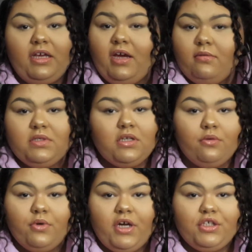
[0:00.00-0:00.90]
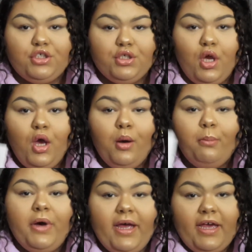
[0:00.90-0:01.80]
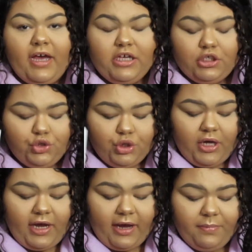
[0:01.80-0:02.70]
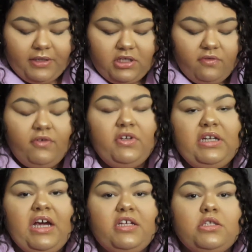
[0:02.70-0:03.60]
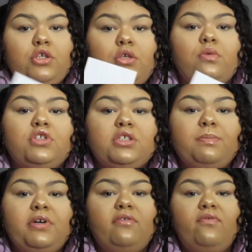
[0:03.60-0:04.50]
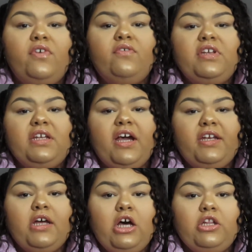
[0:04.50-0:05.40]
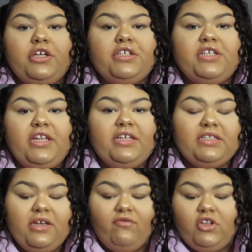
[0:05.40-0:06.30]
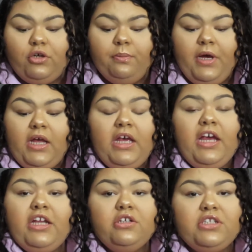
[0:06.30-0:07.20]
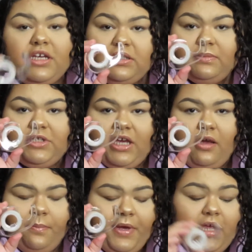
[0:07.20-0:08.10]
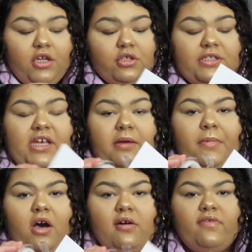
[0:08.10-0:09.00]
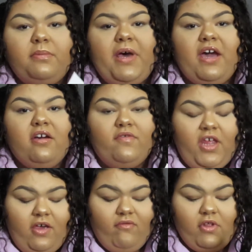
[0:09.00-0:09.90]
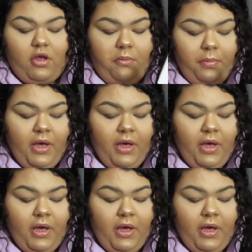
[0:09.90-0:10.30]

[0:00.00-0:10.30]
I was in a rush, but I picked out 59. So you would just put $59 in this envelope, and you take some tape and you'll tape off the back of the envelope.